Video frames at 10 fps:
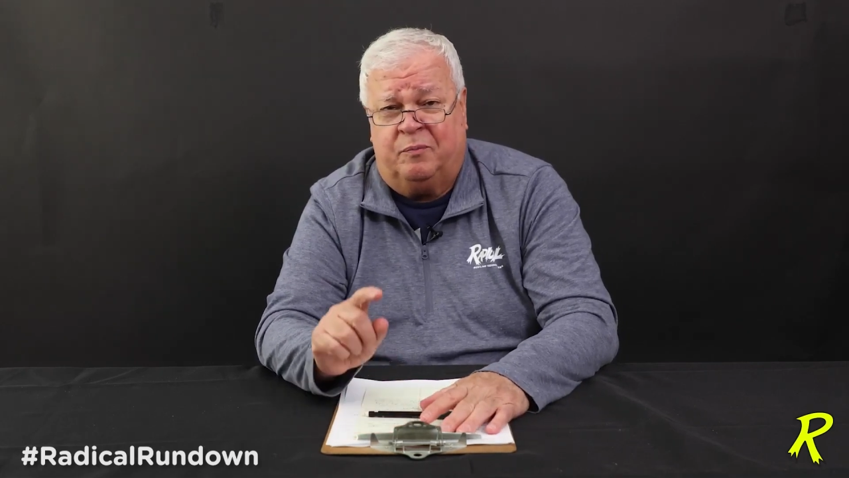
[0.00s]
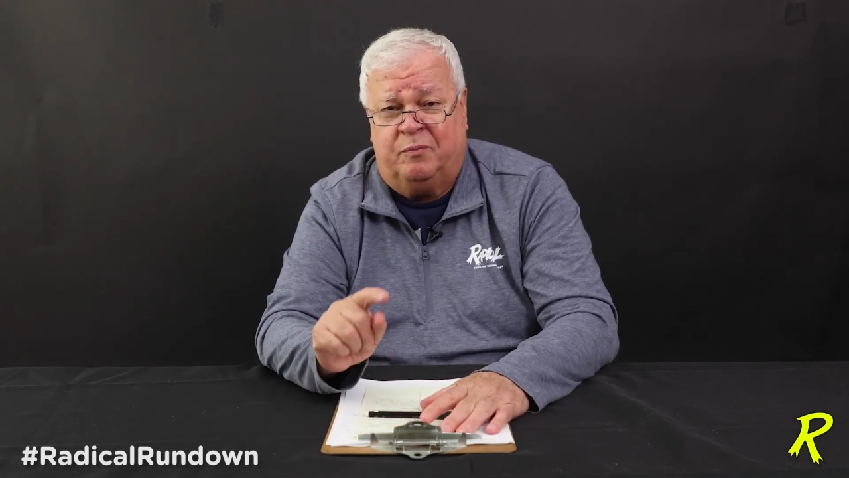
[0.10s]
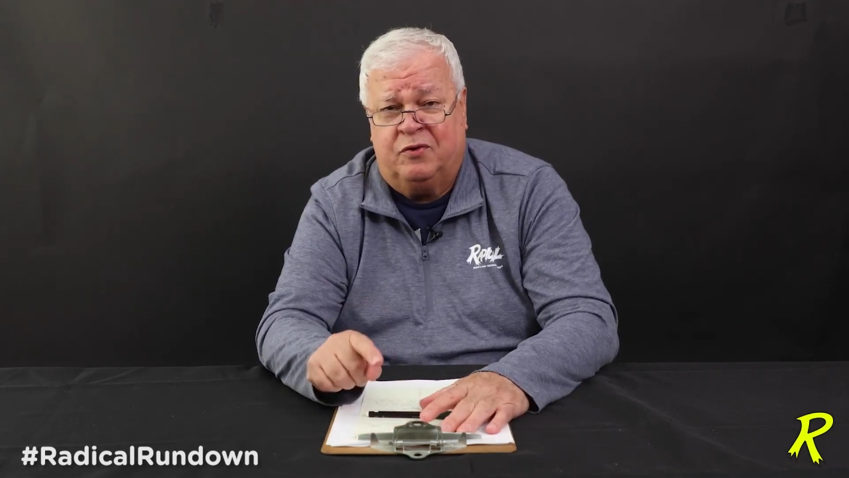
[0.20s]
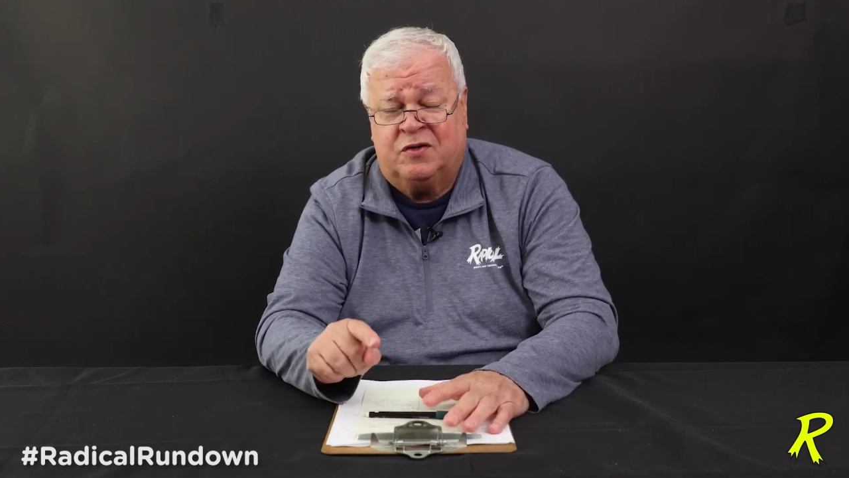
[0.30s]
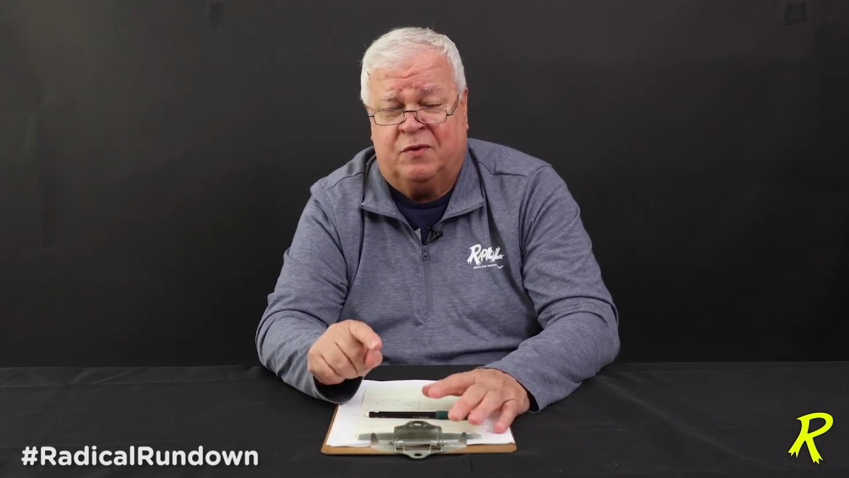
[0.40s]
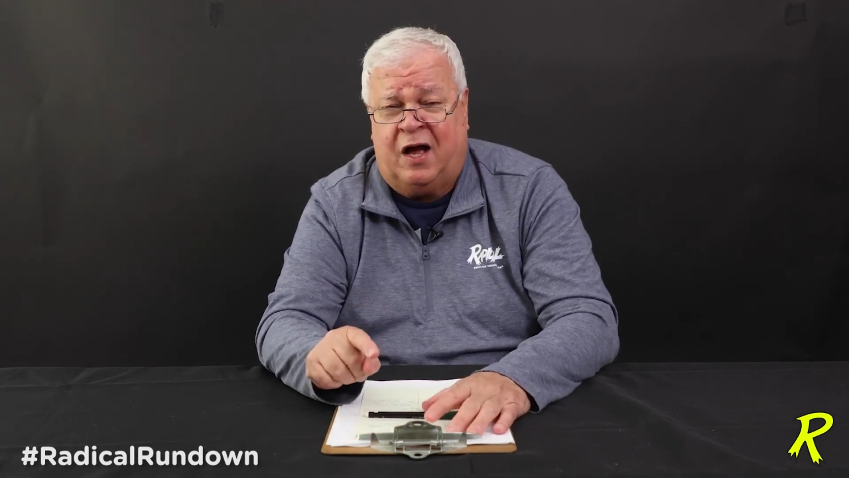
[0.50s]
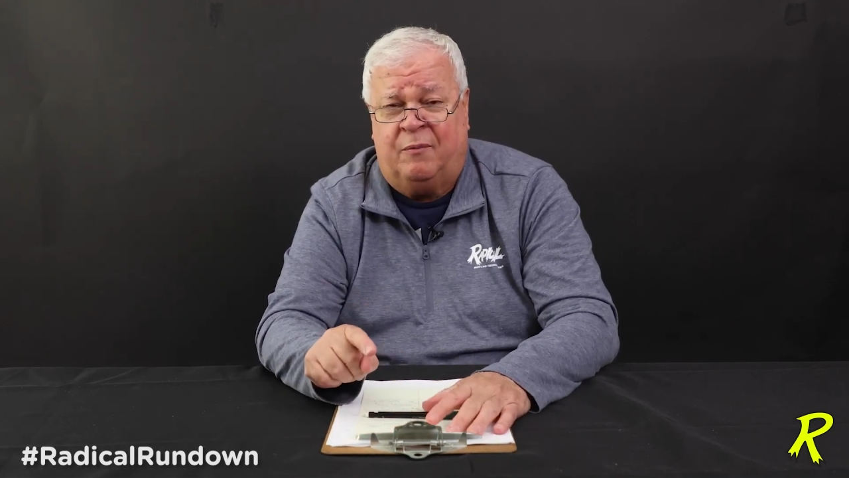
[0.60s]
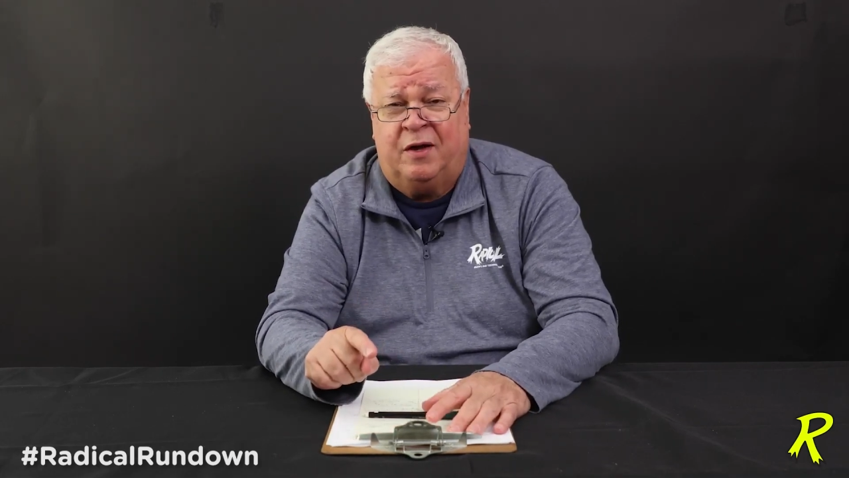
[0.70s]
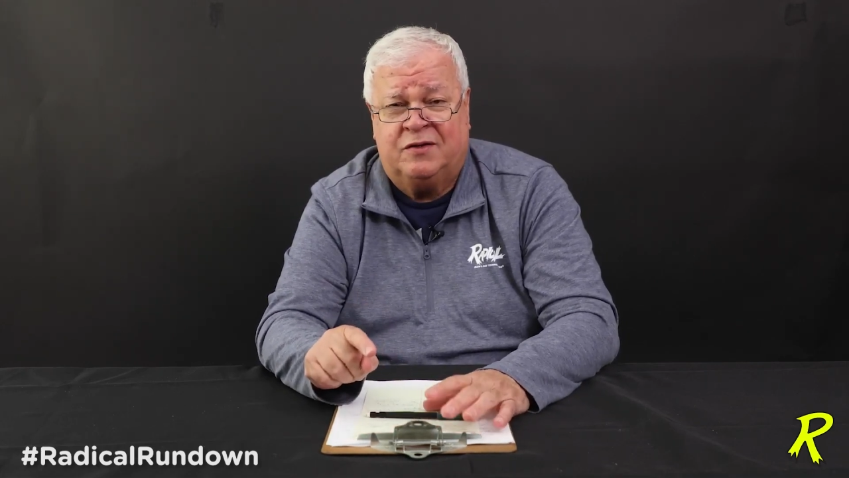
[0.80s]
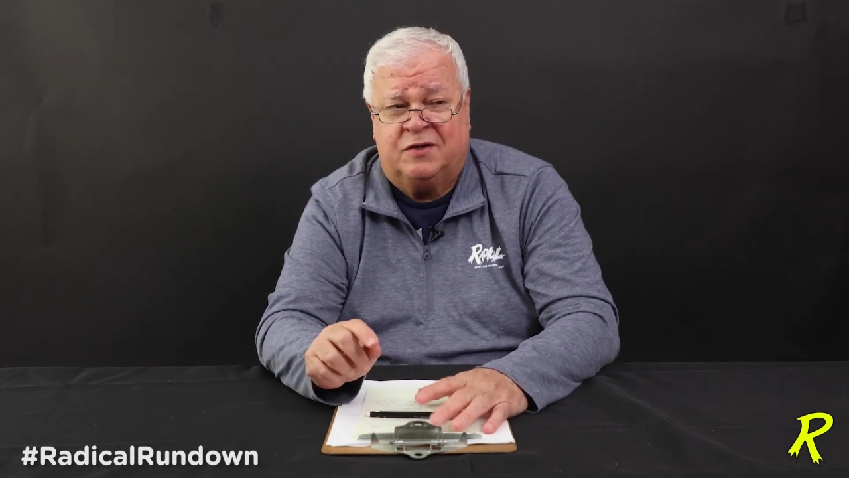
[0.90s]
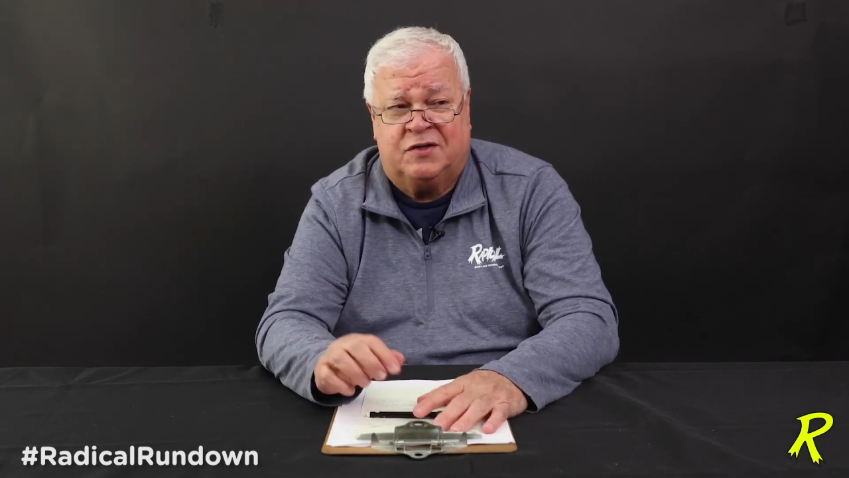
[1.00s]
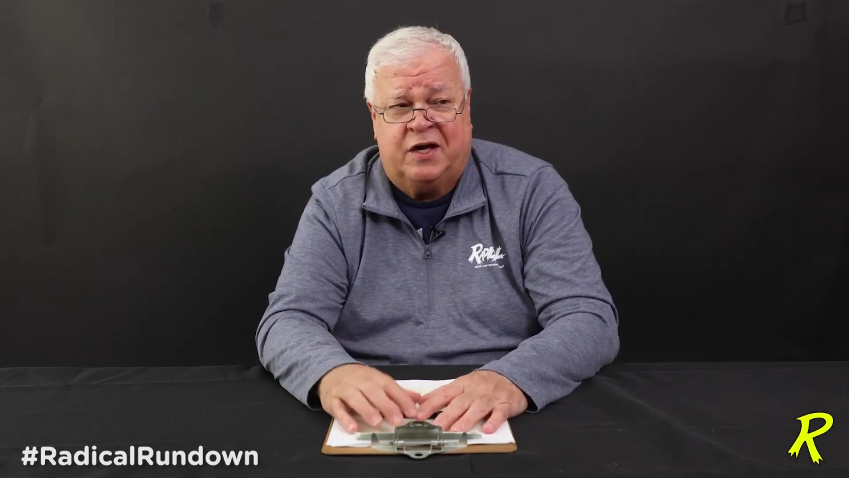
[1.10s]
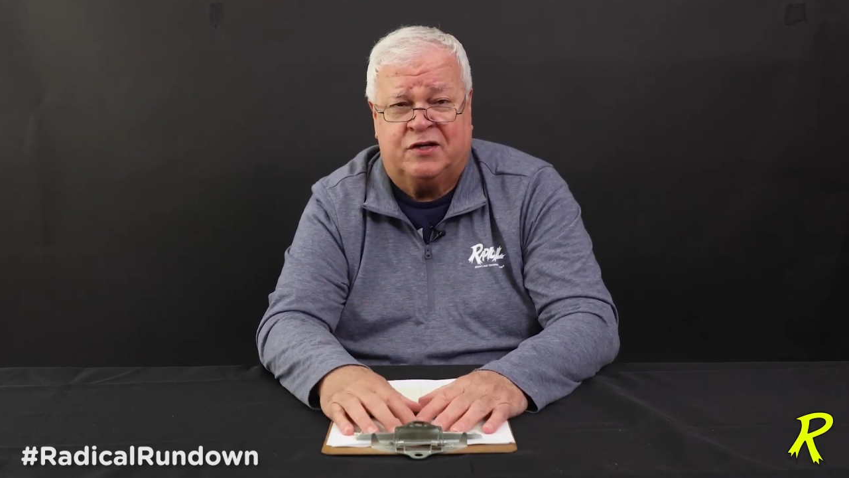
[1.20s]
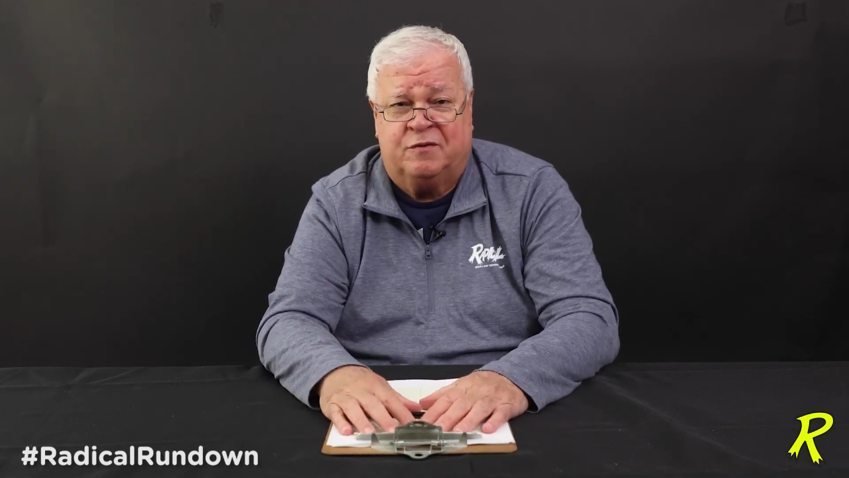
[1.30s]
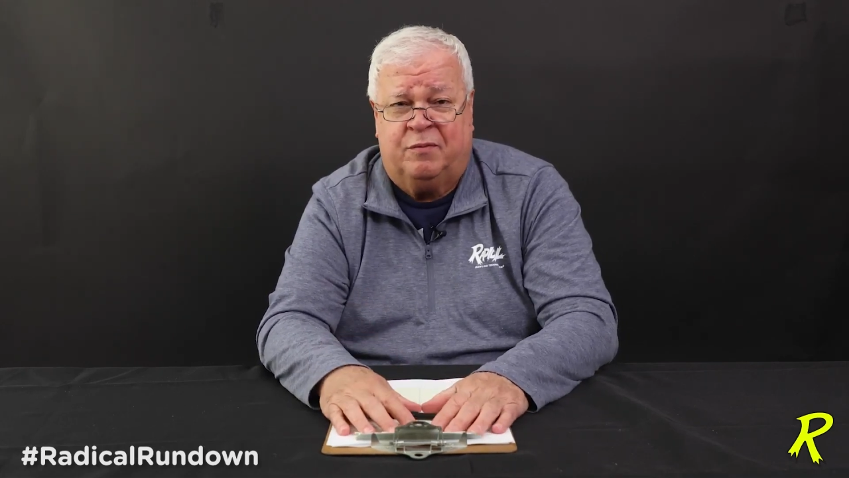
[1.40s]
Put some comments in the
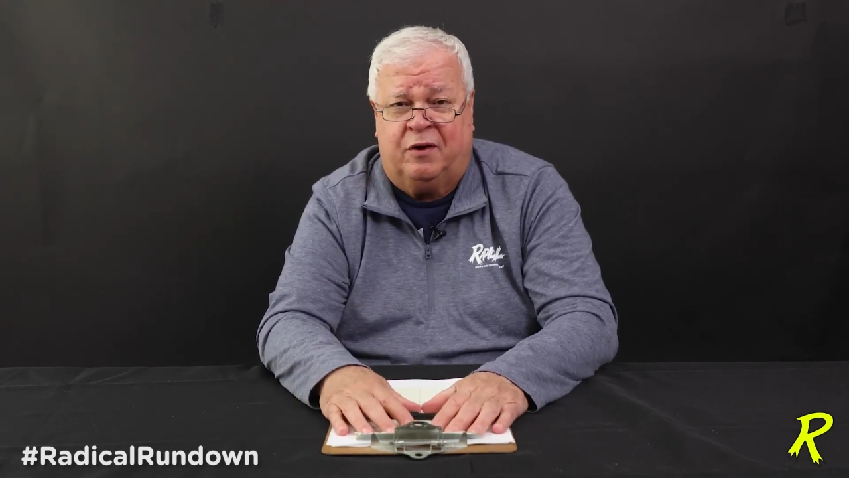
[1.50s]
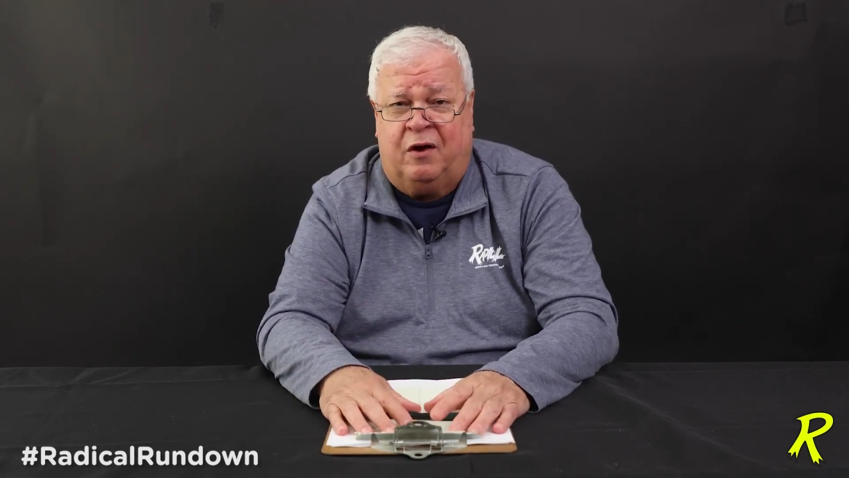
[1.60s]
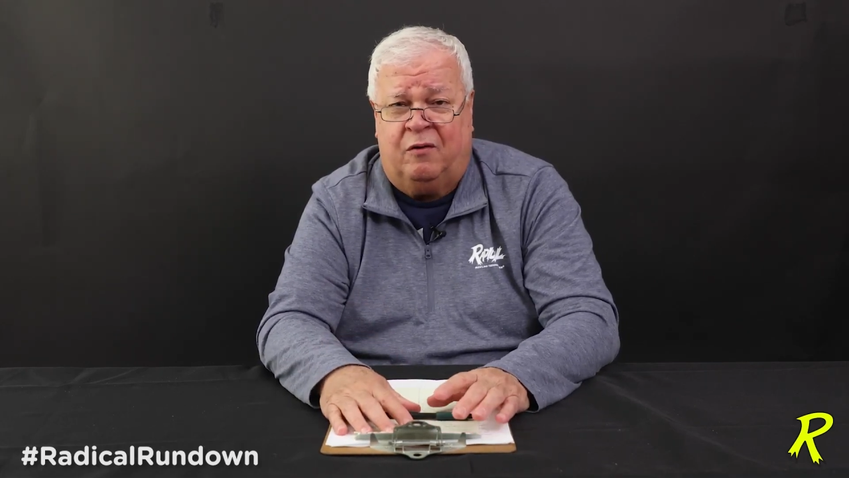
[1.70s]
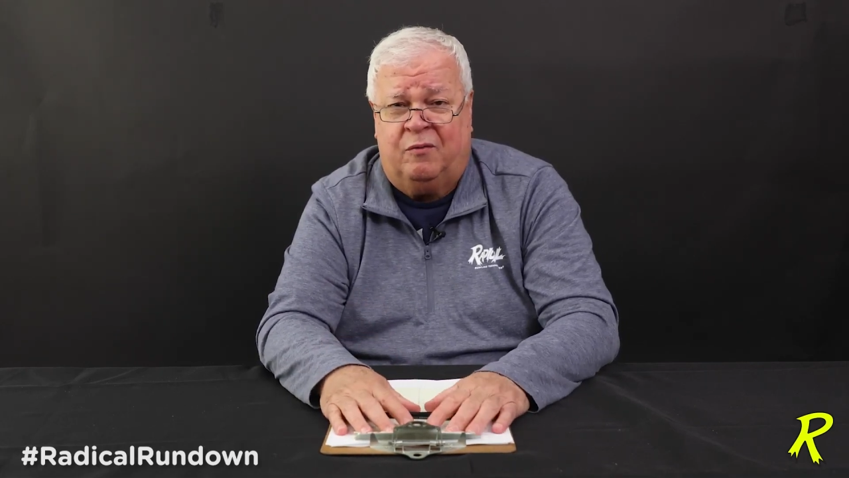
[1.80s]
section below